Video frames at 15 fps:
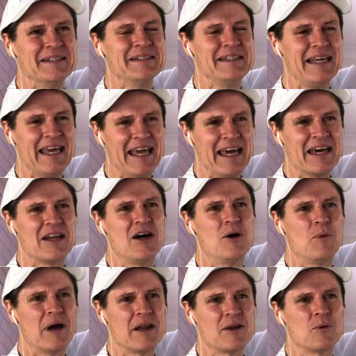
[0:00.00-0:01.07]
Yeah, and I
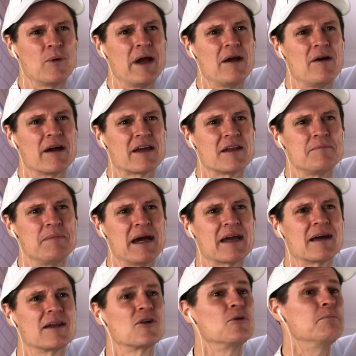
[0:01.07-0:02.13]
wonder where I could make a
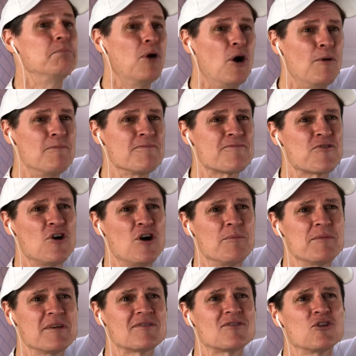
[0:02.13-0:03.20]
little bomb from.
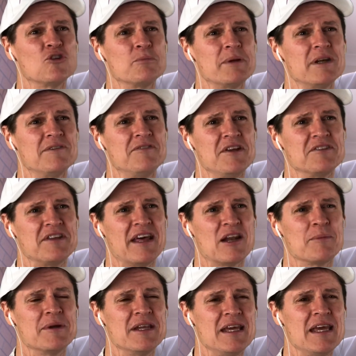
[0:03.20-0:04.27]
This little bit of this
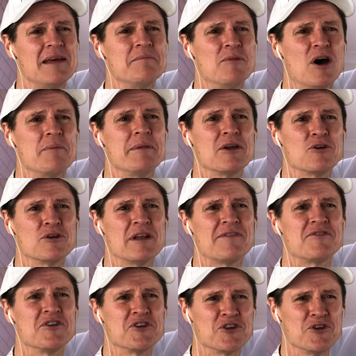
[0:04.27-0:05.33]
element here might be good enough
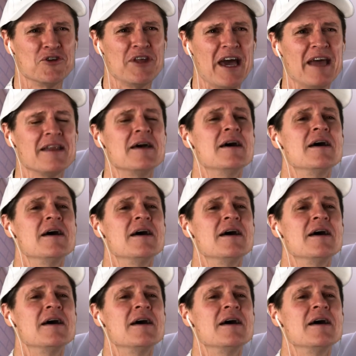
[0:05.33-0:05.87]
to do that.